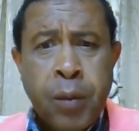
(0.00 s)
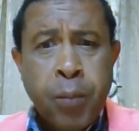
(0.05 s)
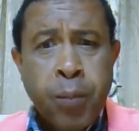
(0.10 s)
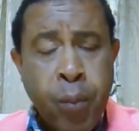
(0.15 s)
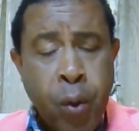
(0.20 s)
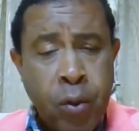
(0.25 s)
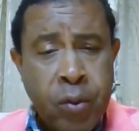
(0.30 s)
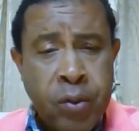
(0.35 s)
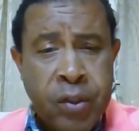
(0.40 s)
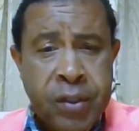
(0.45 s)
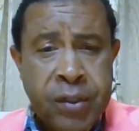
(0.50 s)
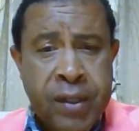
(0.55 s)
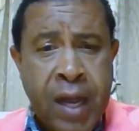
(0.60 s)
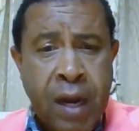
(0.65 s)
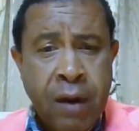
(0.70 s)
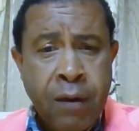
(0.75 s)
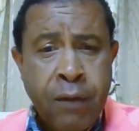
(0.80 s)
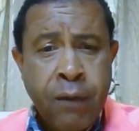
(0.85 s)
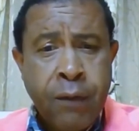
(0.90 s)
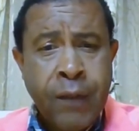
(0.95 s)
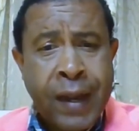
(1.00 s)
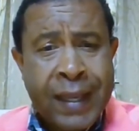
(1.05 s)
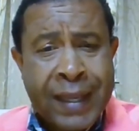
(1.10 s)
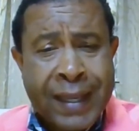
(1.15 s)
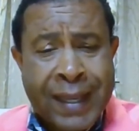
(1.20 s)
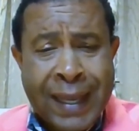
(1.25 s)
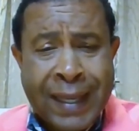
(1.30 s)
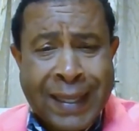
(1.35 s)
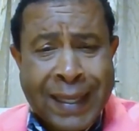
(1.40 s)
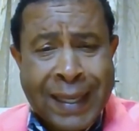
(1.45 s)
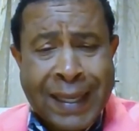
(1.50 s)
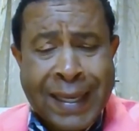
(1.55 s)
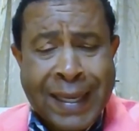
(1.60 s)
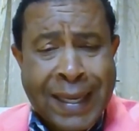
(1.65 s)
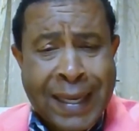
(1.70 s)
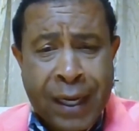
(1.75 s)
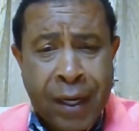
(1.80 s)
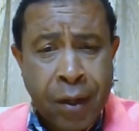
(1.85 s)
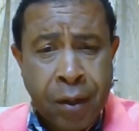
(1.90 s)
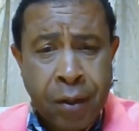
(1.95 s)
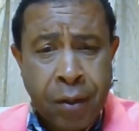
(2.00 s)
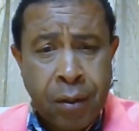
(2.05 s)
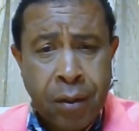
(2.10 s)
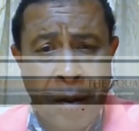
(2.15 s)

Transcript: purchase Aqua Phi, get the gear.